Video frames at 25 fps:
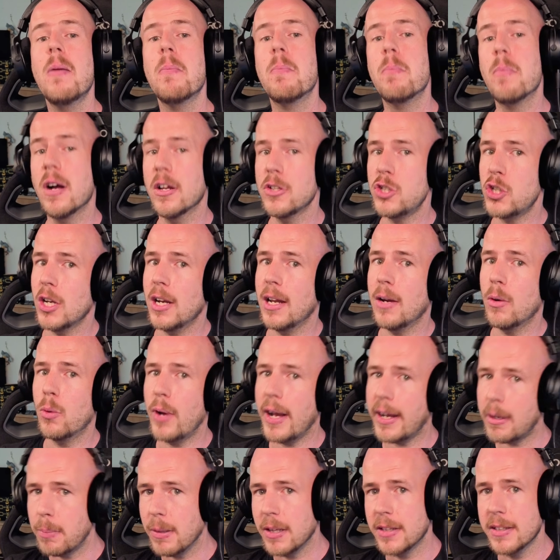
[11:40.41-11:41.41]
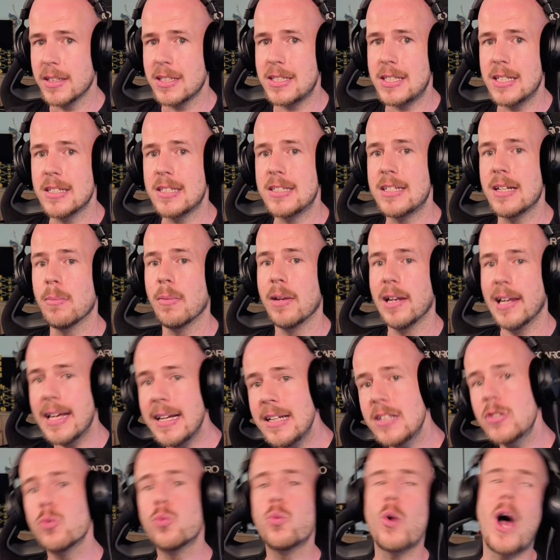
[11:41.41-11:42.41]
modular rack building system
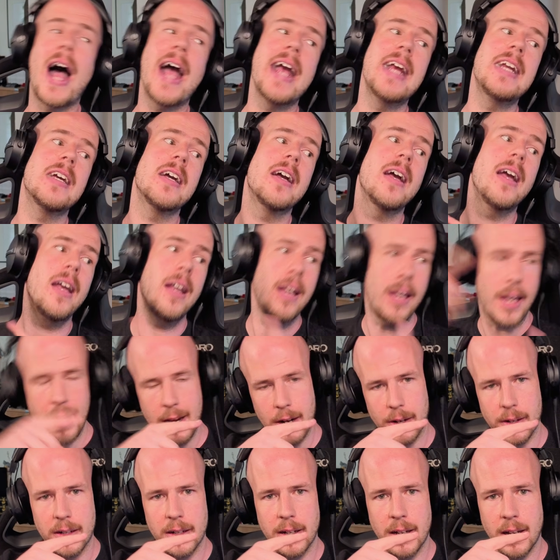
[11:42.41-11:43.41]
linked right here.